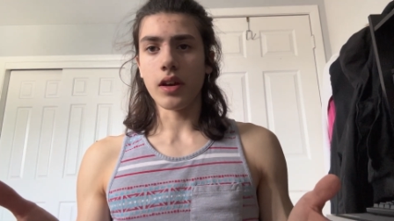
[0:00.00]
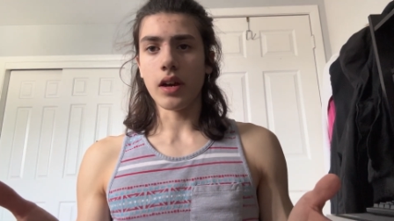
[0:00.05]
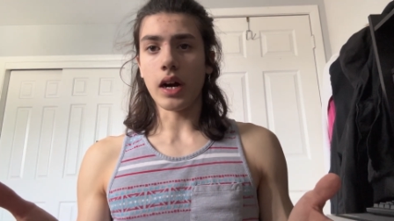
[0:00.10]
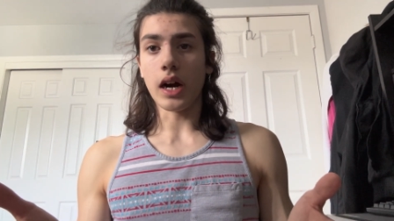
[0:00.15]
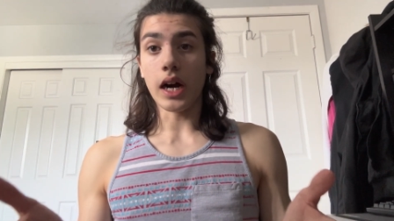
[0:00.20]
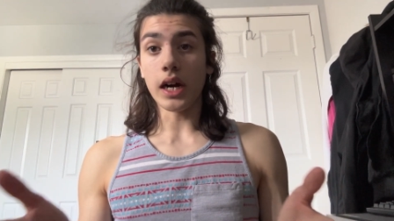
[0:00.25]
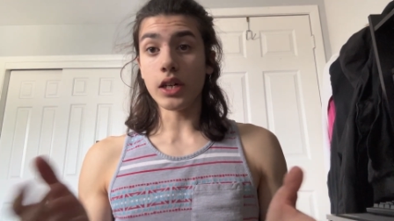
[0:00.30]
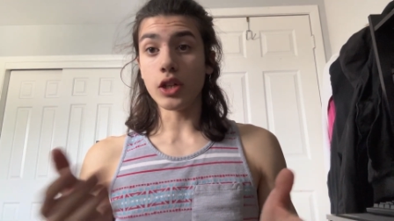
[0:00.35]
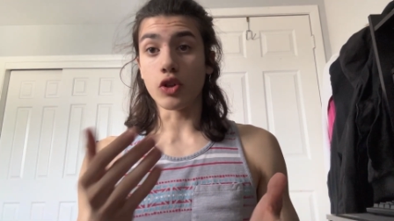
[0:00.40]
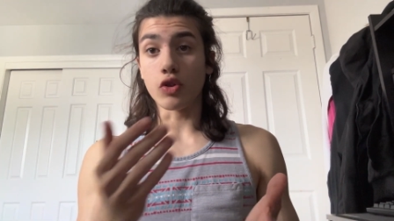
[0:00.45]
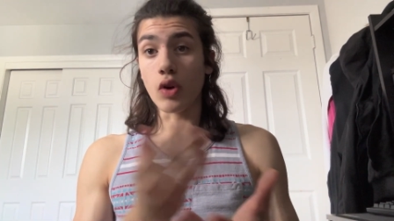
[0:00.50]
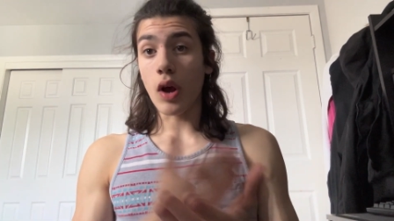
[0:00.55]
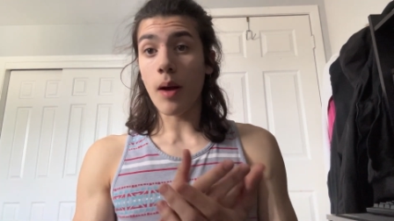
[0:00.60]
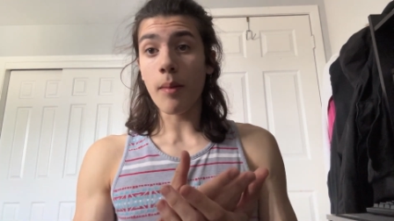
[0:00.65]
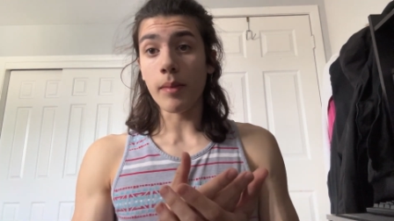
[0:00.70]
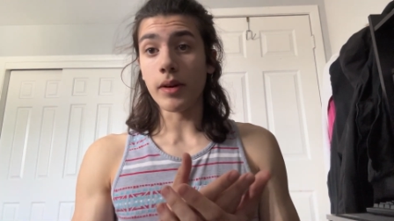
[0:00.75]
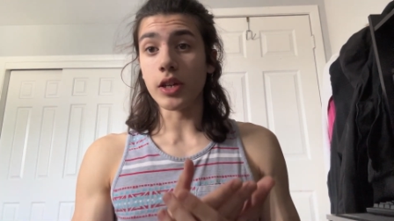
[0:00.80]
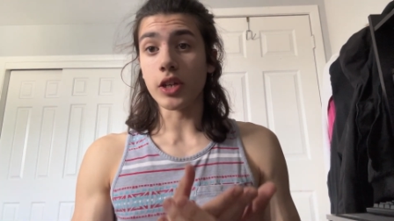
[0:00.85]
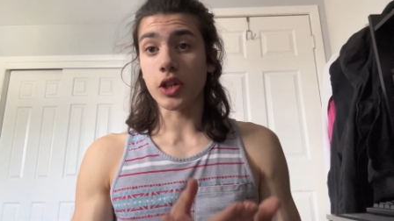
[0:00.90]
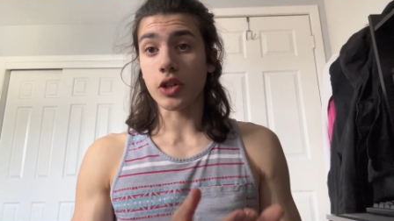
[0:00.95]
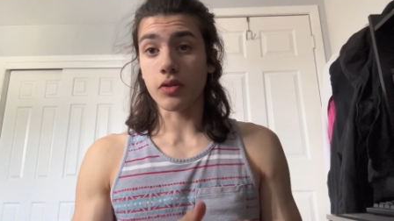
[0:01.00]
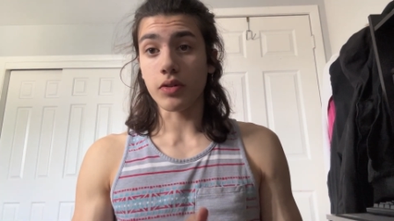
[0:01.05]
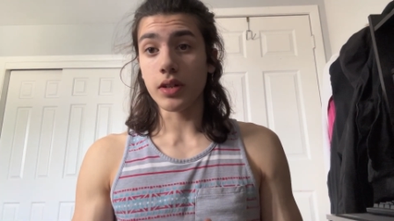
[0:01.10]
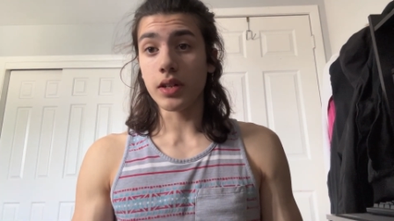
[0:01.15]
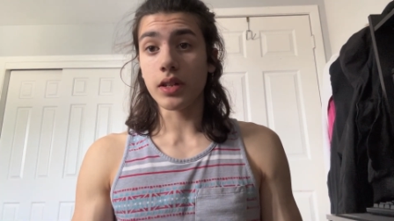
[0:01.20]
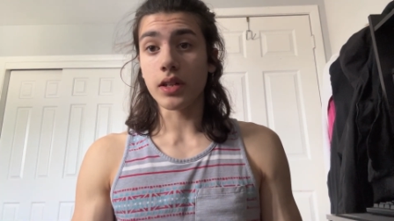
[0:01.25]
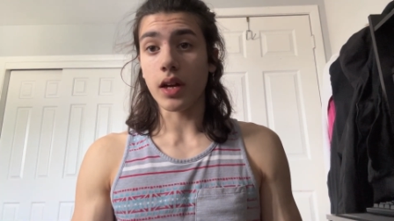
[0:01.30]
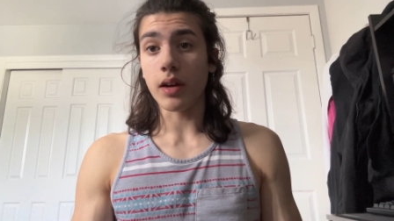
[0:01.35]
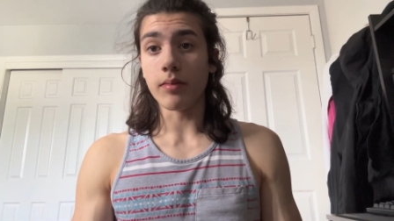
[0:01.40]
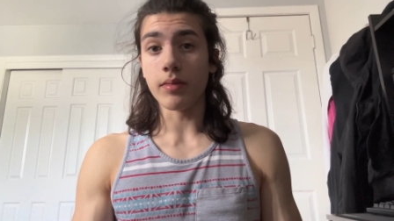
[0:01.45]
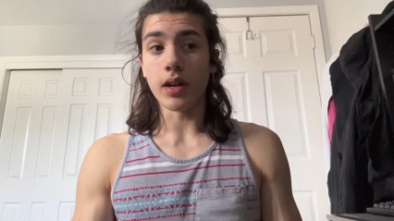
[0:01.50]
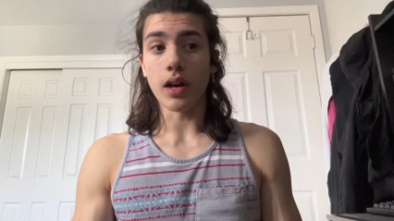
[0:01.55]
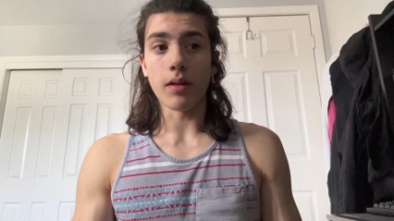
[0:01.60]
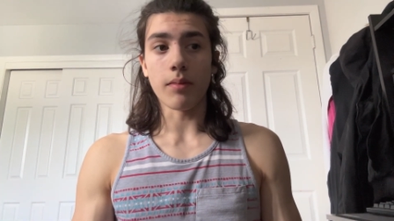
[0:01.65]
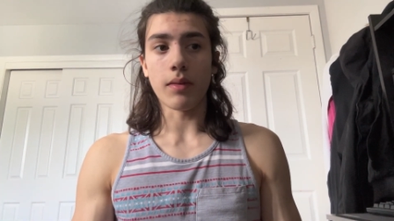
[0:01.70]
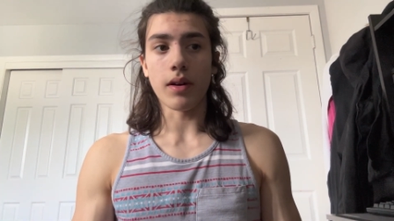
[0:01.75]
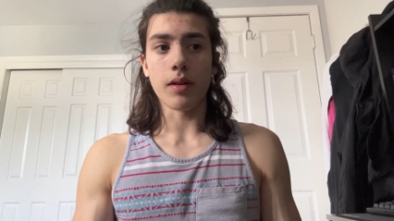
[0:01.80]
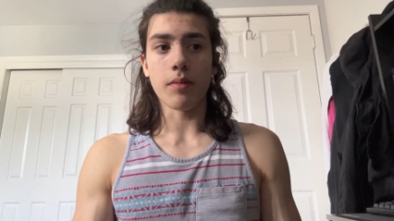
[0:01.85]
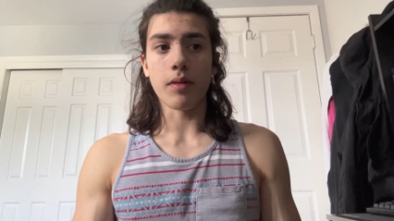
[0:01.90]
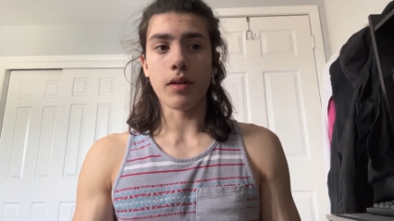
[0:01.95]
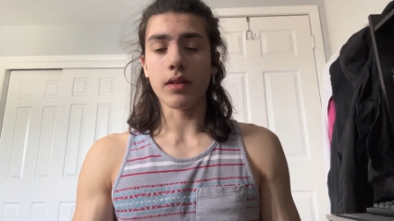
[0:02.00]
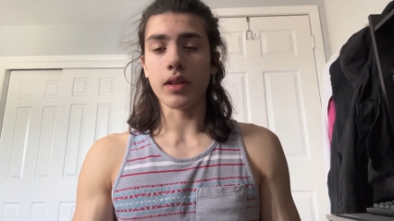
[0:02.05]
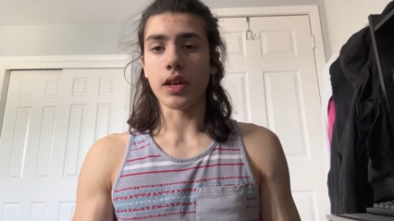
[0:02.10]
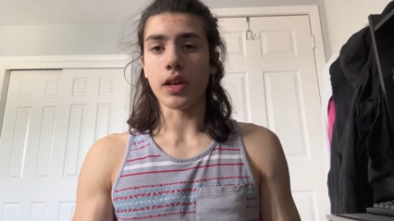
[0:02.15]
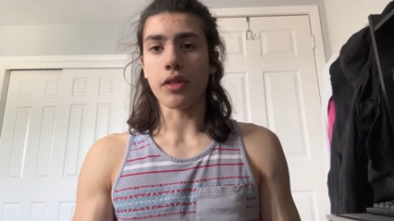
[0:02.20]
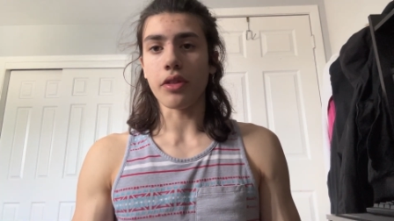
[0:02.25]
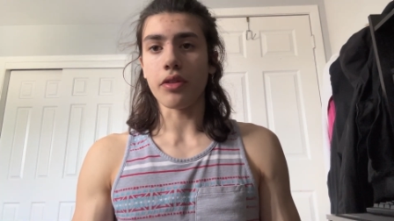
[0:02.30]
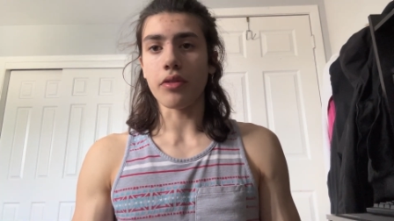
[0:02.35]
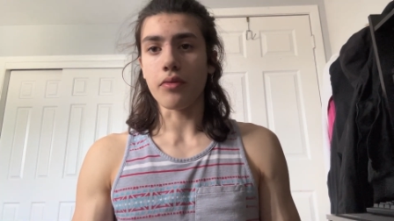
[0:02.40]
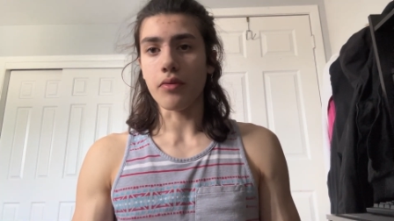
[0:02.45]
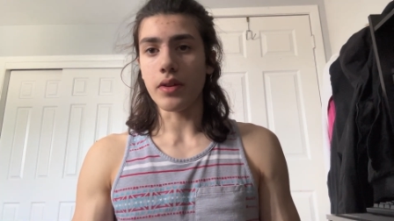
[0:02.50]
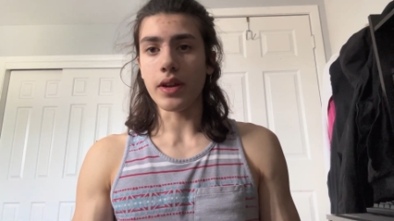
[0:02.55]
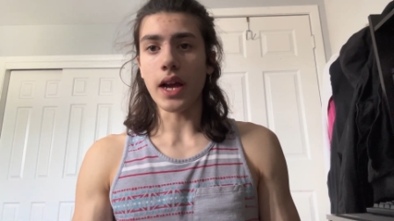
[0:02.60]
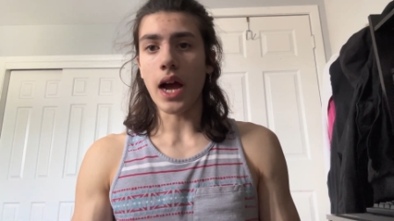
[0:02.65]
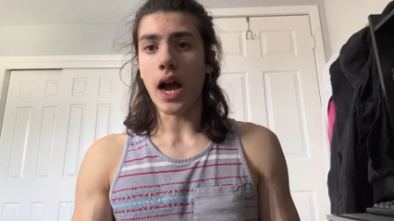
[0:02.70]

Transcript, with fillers: I dropped my screen time down by about like three